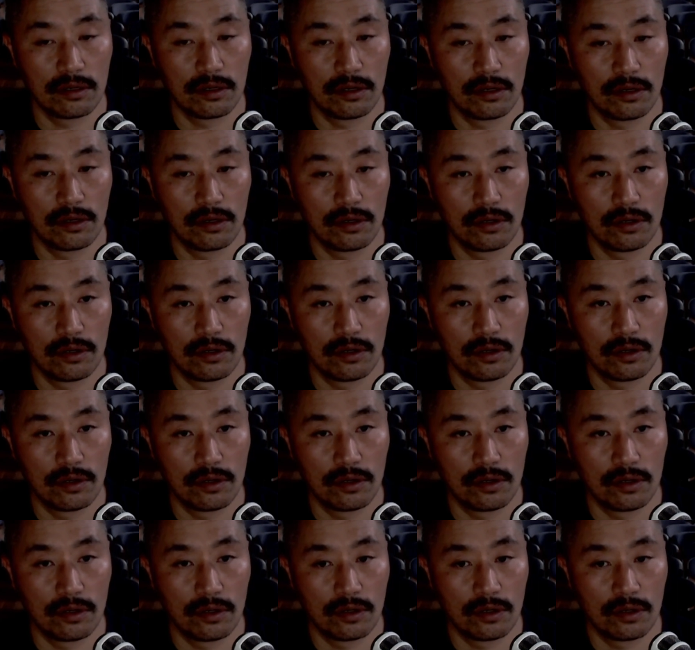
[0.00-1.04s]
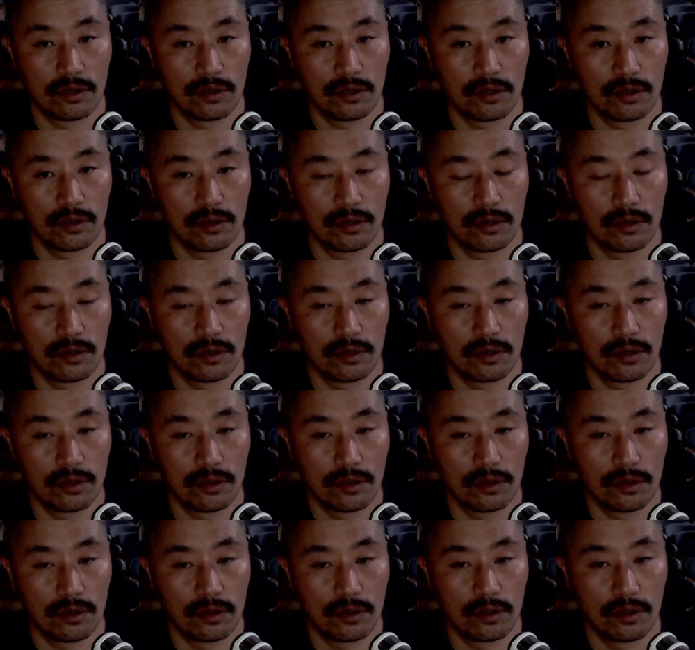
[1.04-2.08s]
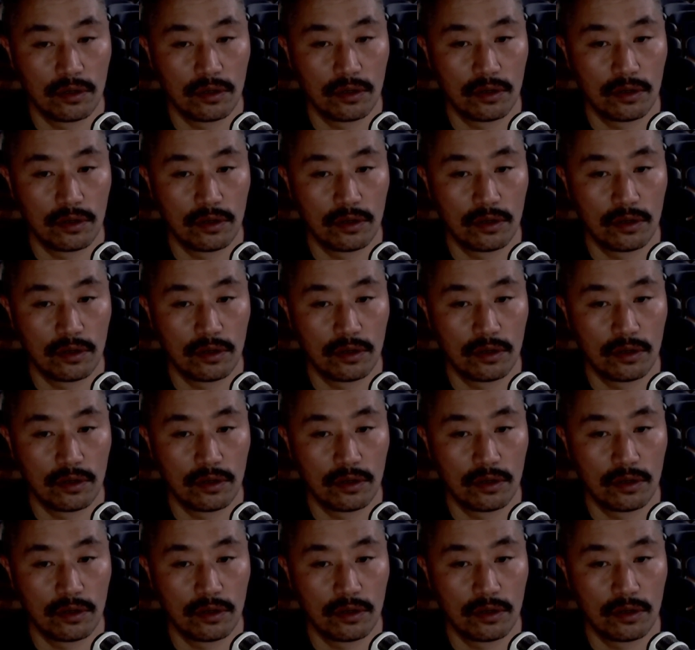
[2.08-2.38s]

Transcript: Nobody speaks.